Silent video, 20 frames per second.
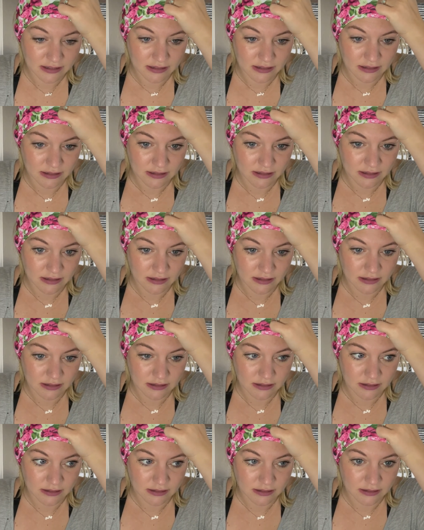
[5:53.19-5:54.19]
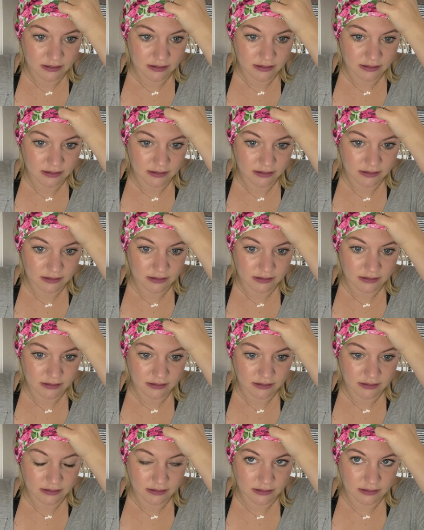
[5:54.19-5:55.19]

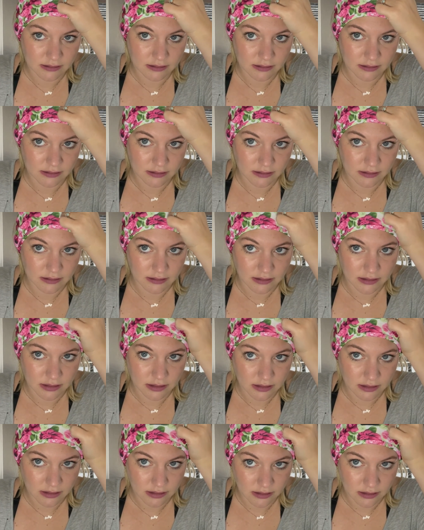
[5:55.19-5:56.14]
[no speech]